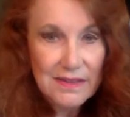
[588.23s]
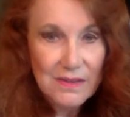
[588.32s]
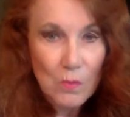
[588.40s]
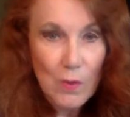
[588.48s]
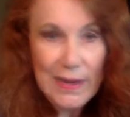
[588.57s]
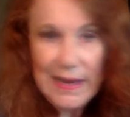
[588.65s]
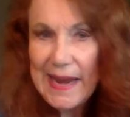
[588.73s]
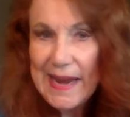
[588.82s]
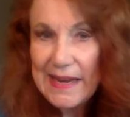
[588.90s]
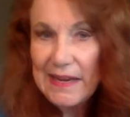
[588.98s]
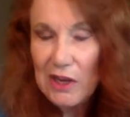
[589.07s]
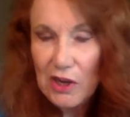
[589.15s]
When
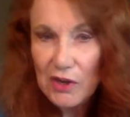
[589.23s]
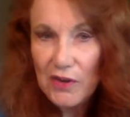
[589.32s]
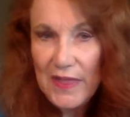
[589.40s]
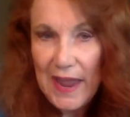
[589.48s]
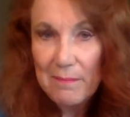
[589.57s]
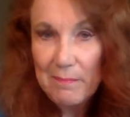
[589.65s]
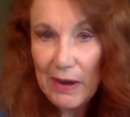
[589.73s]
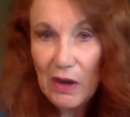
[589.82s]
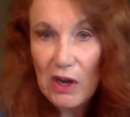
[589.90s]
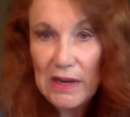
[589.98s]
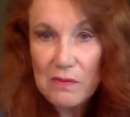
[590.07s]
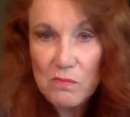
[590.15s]
Lincoln learned that
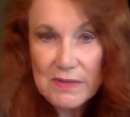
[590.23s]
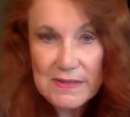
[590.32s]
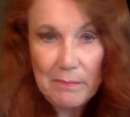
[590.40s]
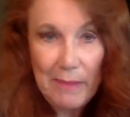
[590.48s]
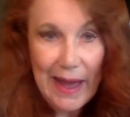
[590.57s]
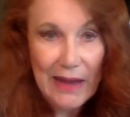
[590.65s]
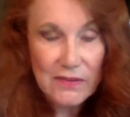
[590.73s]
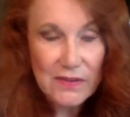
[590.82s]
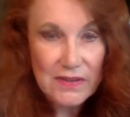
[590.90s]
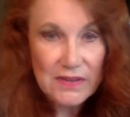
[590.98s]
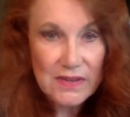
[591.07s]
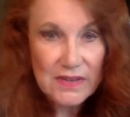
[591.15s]
Maryland was about to
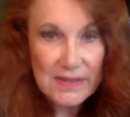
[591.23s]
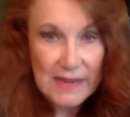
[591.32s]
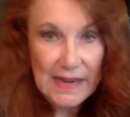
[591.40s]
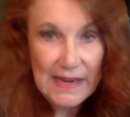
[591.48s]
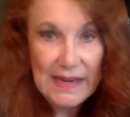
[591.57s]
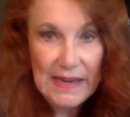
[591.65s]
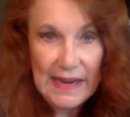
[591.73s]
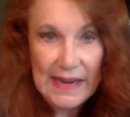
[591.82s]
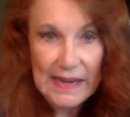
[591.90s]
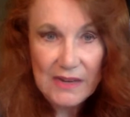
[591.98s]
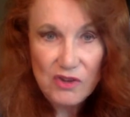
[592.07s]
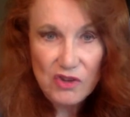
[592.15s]
secede,
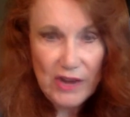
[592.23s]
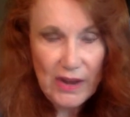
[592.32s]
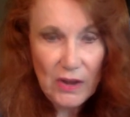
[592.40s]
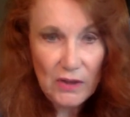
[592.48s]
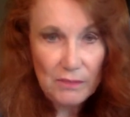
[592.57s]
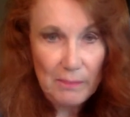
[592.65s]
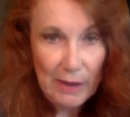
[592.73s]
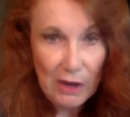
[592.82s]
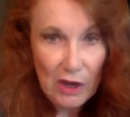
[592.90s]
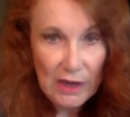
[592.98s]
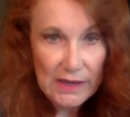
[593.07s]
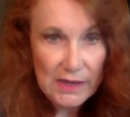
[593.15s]
Lincoln jailed
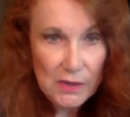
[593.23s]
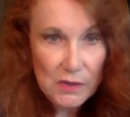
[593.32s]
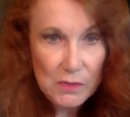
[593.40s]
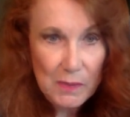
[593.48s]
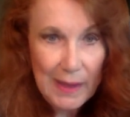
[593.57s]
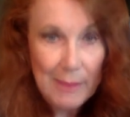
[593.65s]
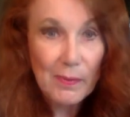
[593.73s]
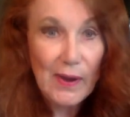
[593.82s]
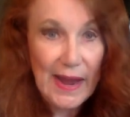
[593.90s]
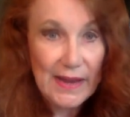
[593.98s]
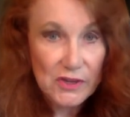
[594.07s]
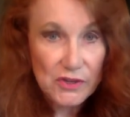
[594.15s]
Maryland newspaper
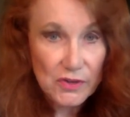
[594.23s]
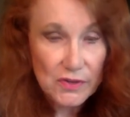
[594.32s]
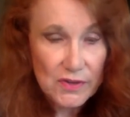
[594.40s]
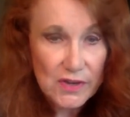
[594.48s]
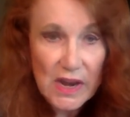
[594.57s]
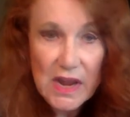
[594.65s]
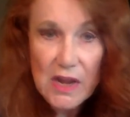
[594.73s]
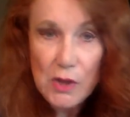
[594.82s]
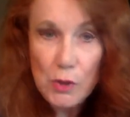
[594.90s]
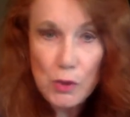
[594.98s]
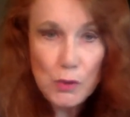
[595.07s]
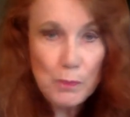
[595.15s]
editors
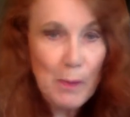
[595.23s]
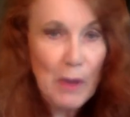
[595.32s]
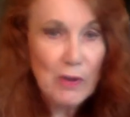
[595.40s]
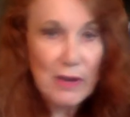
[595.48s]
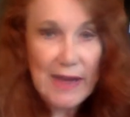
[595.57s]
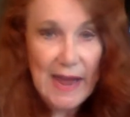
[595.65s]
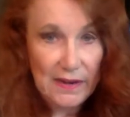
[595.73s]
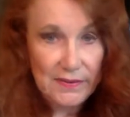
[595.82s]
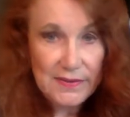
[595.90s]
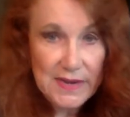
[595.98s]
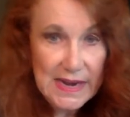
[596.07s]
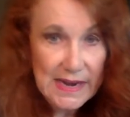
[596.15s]
who spoke
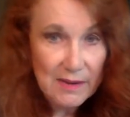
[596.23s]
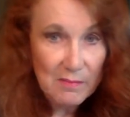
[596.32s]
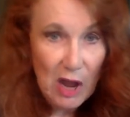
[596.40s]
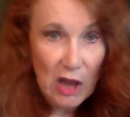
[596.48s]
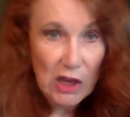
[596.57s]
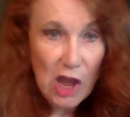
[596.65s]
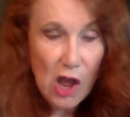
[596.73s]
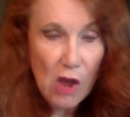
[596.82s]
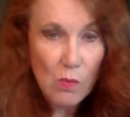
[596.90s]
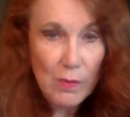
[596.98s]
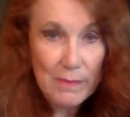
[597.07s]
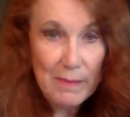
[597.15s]
against him
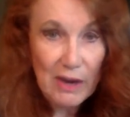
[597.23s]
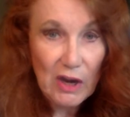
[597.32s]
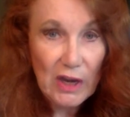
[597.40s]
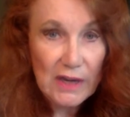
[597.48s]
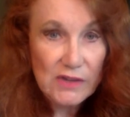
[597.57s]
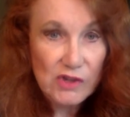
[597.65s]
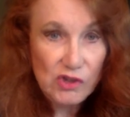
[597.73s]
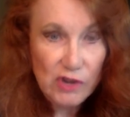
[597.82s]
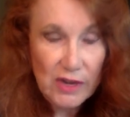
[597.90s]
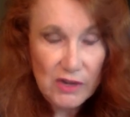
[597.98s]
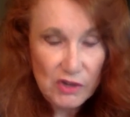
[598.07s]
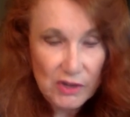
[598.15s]
along with Maryland's
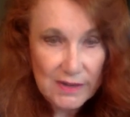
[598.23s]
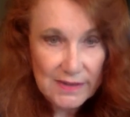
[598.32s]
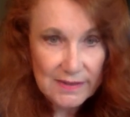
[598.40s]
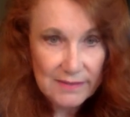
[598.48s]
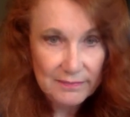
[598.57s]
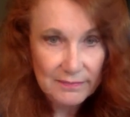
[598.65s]
judges.